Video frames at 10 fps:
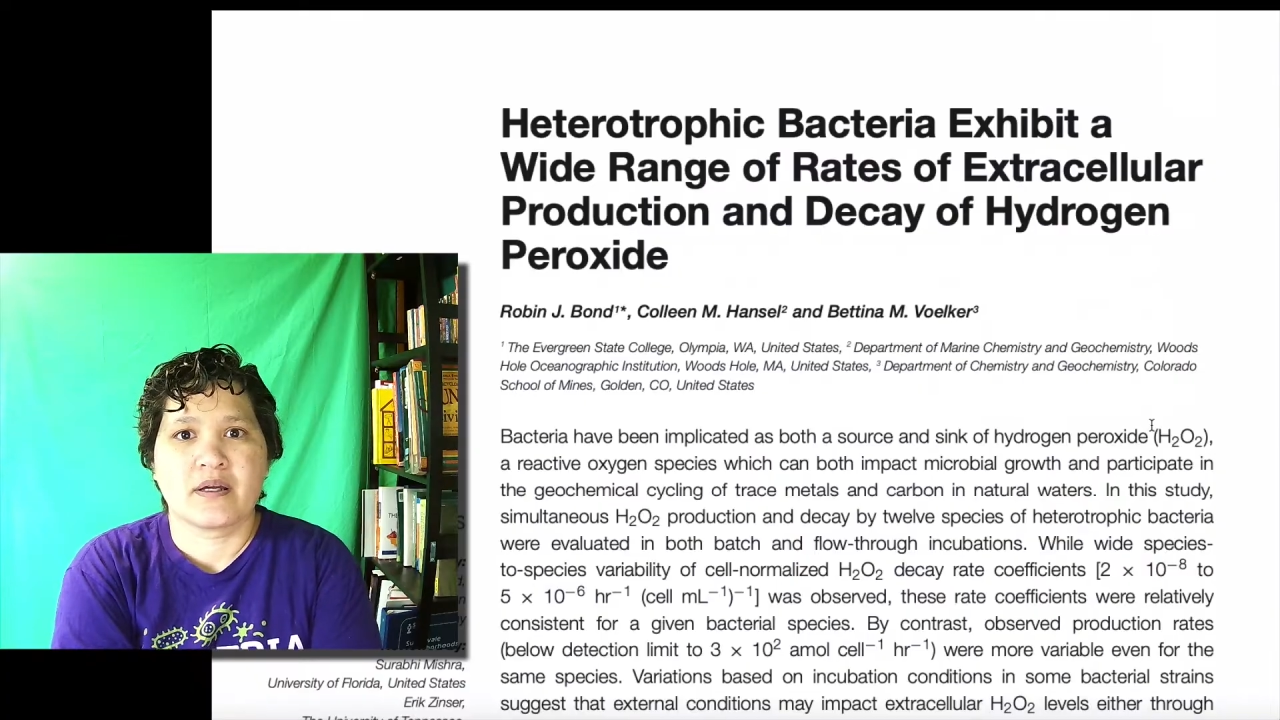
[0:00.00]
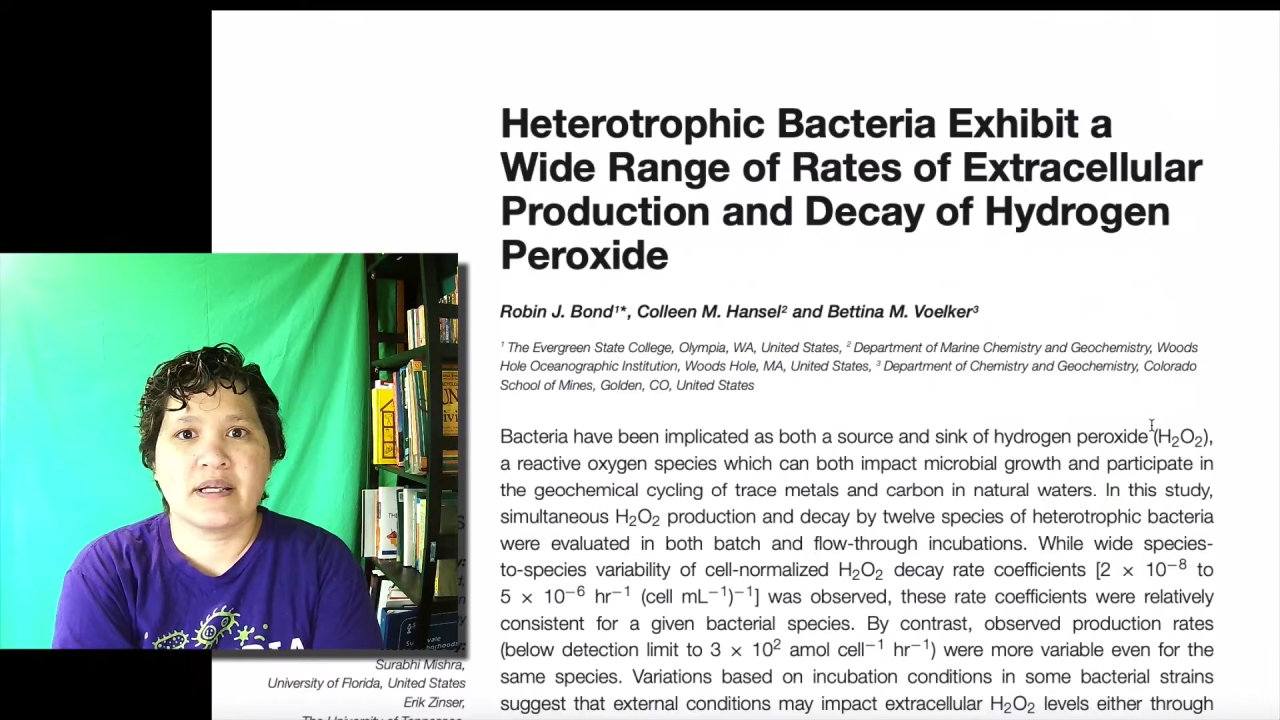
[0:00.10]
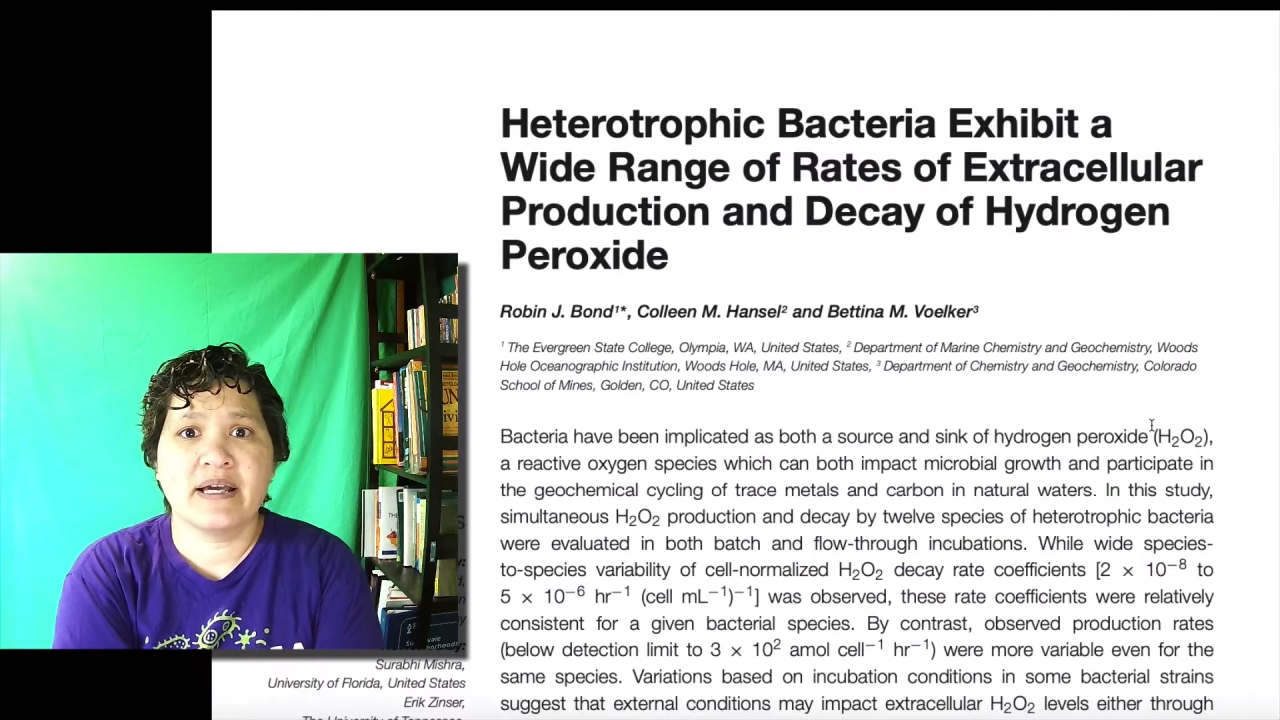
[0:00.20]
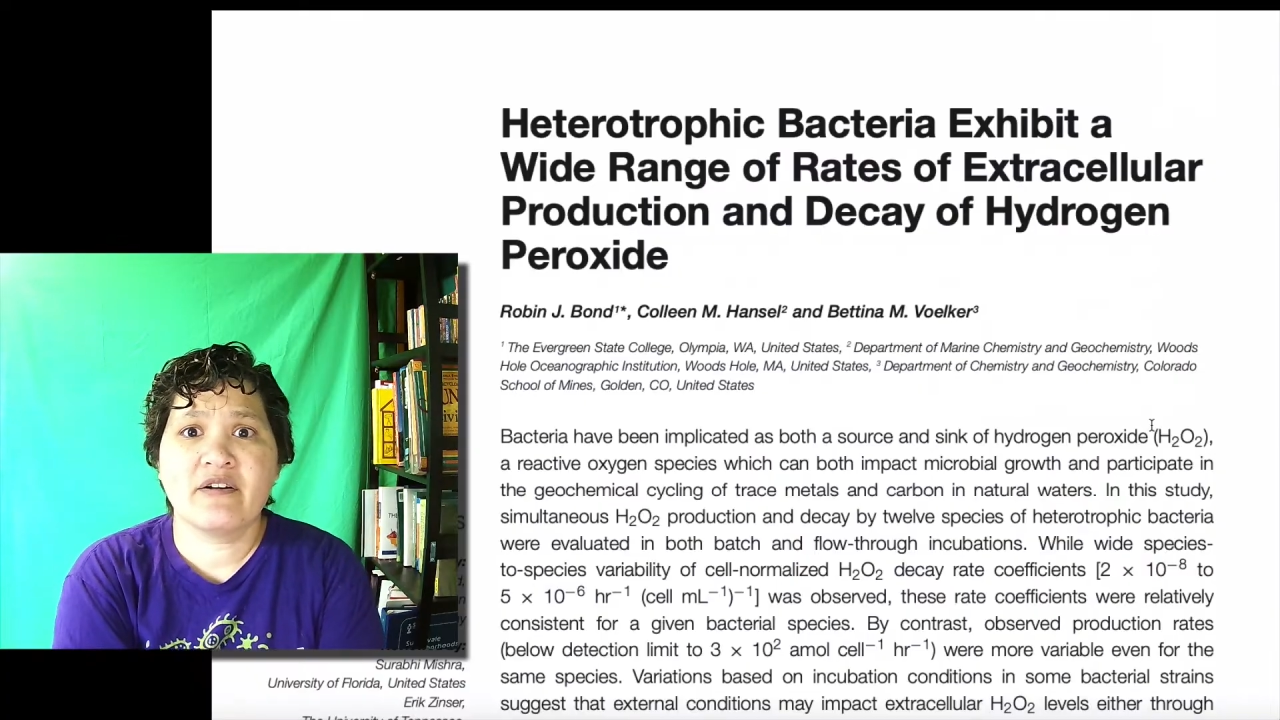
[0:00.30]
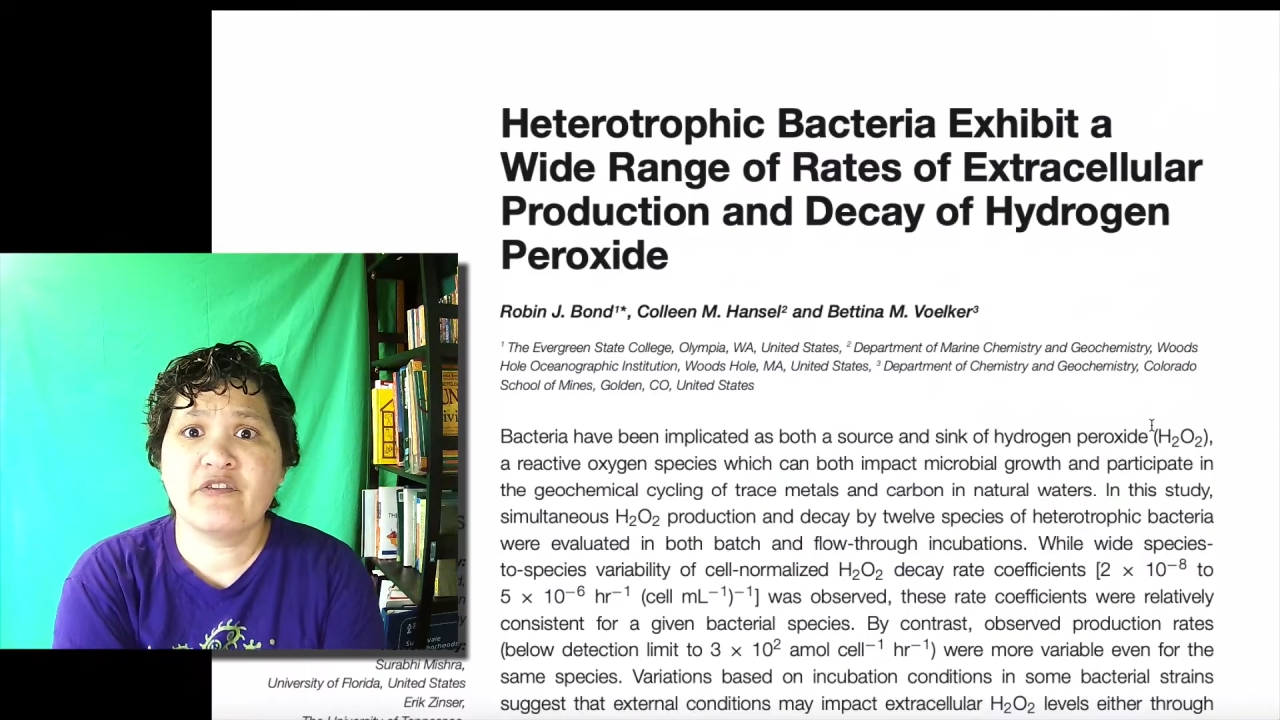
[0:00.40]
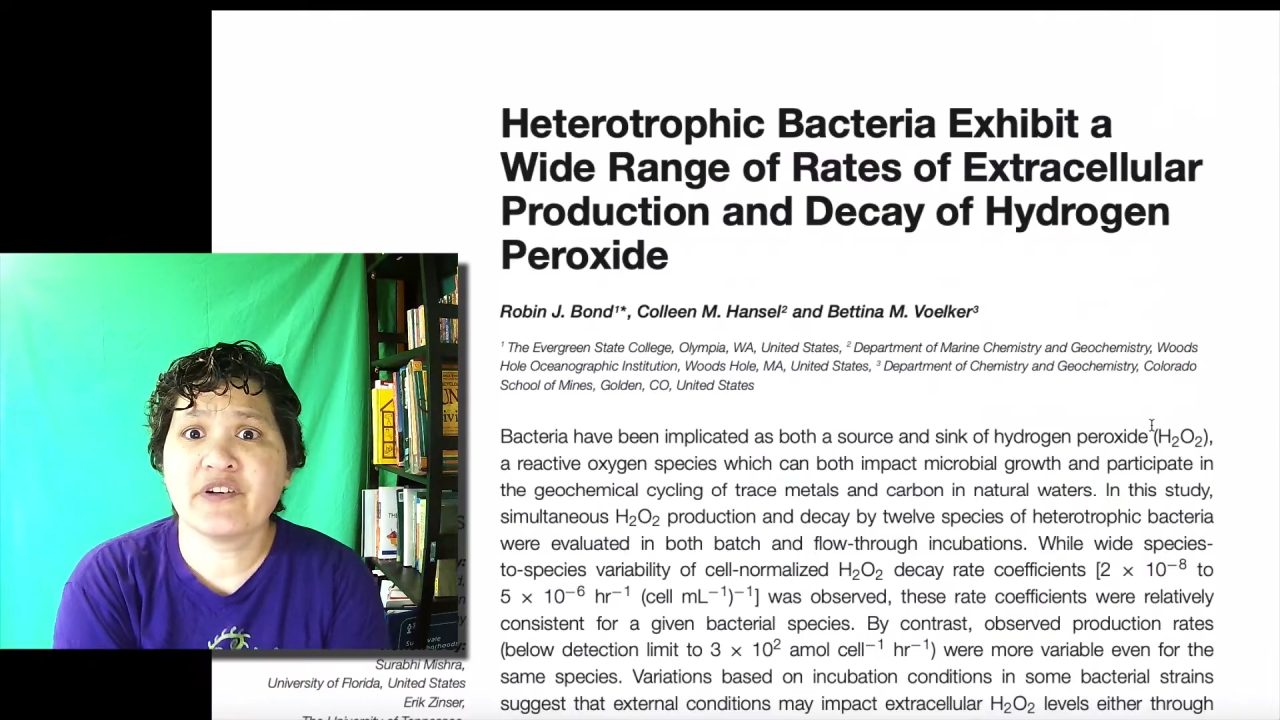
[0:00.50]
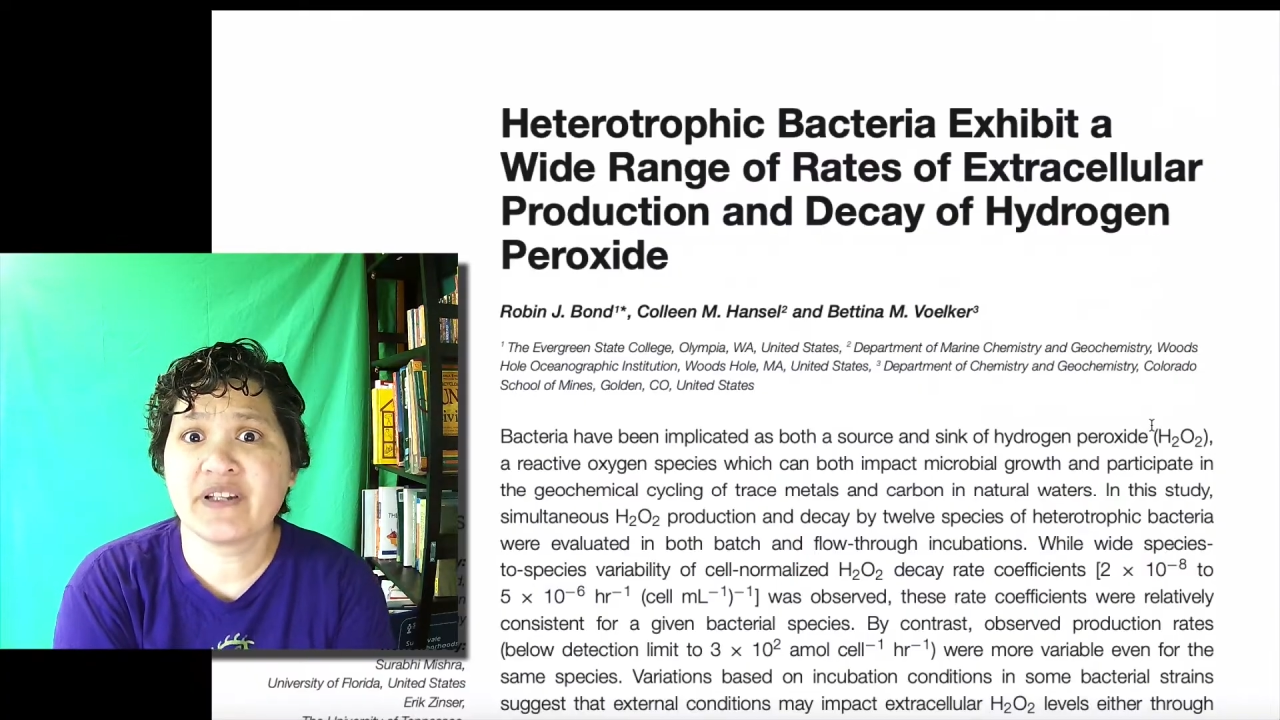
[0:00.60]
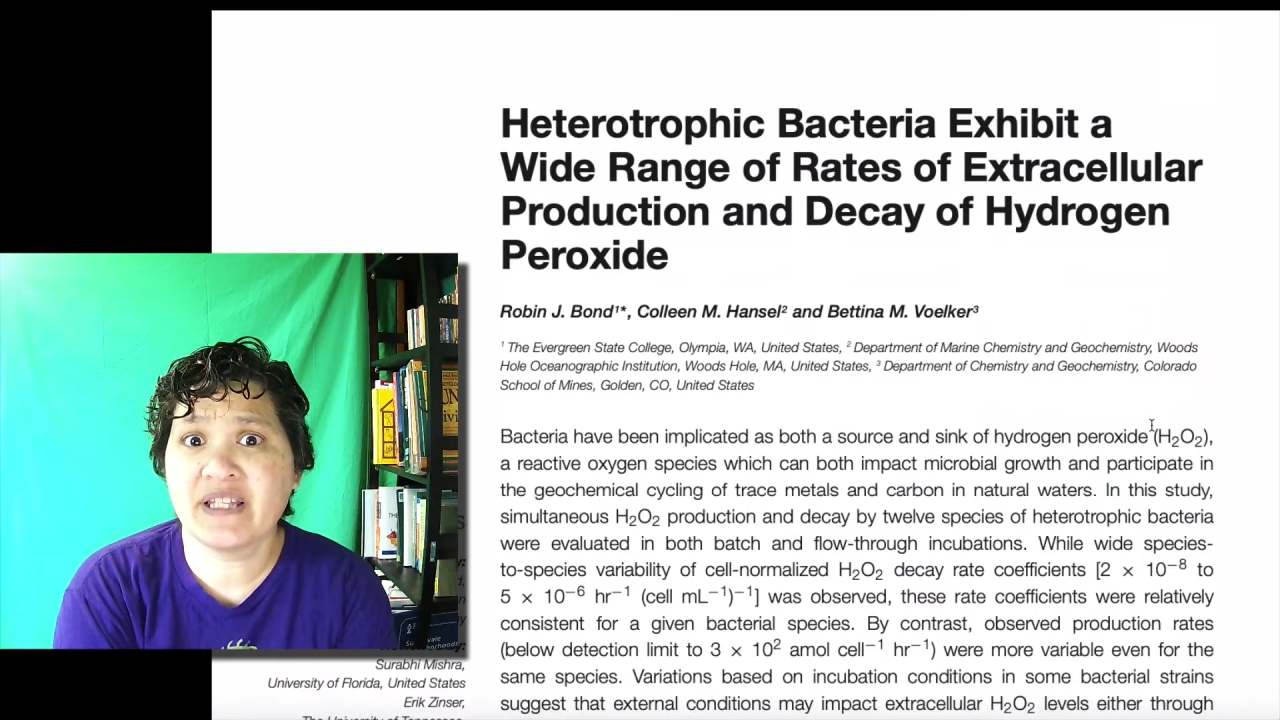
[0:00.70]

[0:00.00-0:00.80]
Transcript: Now for the